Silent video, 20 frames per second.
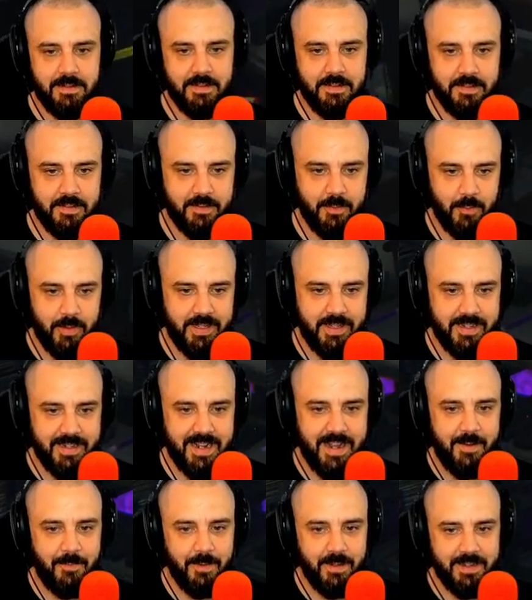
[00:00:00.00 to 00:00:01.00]
So we did
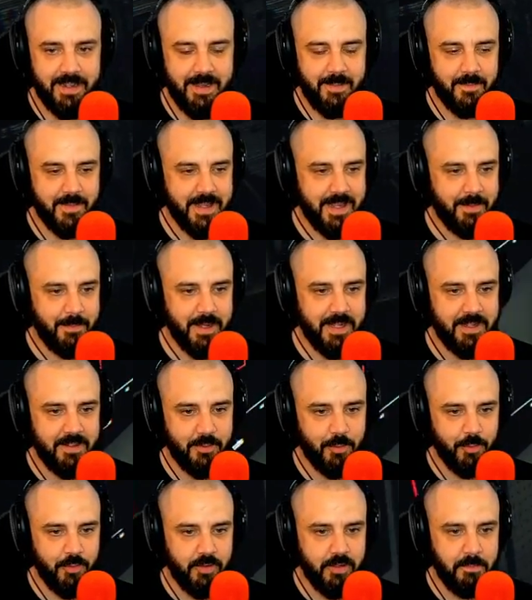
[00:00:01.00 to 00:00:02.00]
every damn thing, man.
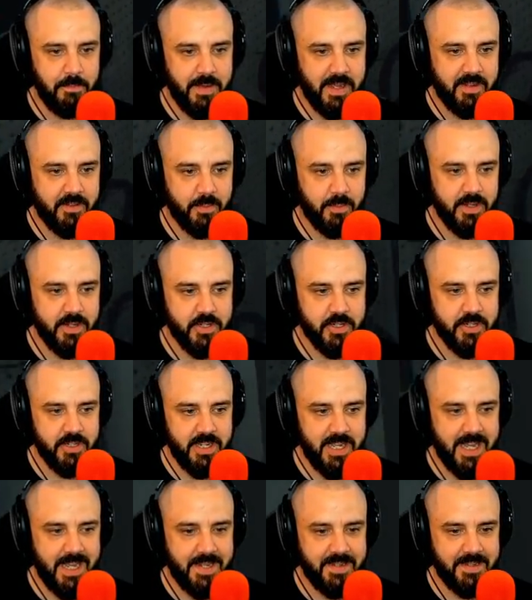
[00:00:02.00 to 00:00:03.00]
This was the best mission
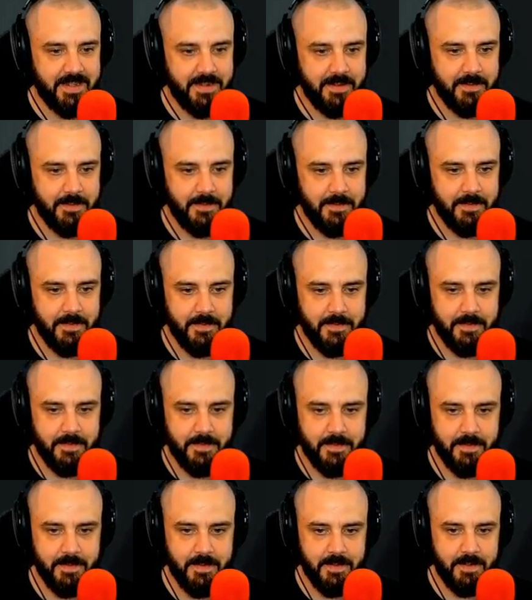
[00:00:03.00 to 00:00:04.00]
yet.
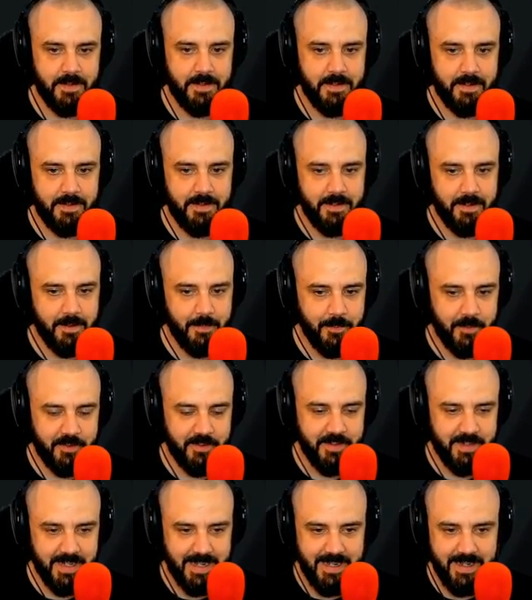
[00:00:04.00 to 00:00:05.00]
And None of
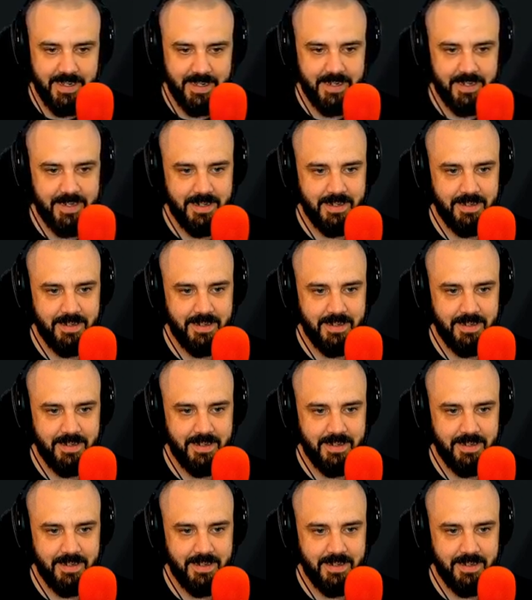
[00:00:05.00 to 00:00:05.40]
us died.